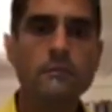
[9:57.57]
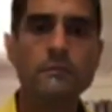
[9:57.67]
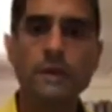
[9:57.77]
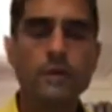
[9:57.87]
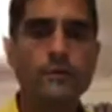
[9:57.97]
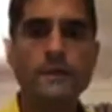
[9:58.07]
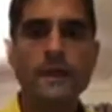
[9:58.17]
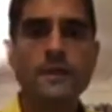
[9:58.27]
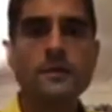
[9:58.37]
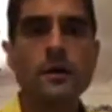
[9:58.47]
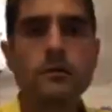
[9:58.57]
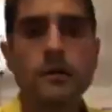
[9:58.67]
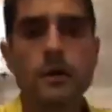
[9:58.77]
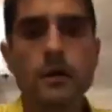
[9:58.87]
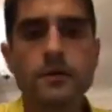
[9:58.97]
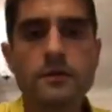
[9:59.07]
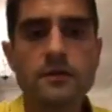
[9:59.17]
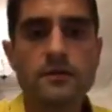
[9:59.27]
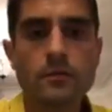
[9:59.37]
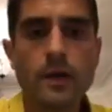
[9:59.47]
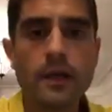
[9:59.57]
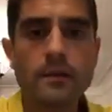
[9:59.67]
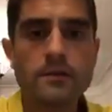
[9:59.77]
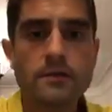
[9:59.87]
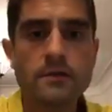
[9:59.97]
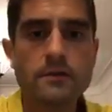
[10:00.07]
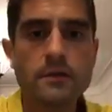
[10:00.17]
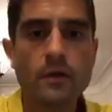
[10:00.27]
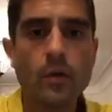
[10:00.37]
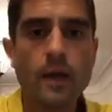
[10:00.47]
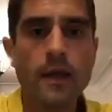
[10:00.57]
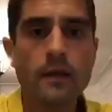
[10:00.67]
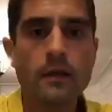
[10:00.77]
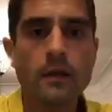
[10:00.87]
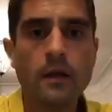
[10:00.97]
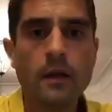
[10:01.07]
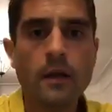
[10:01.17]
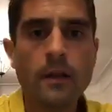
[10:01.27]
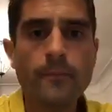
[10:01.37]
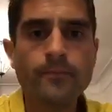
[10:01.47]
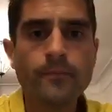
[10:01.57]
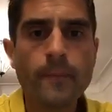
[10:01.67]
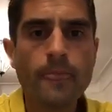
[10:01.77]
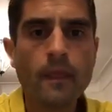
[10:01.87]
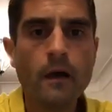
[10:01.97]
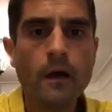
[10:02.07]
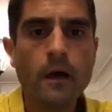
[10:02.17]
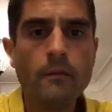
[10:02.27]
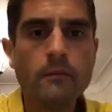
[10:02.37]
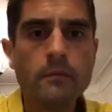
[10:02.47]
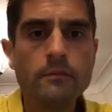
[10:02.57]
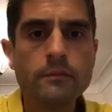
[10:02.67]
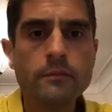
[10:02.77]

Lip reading: because it gets harder and harder to quit. I'm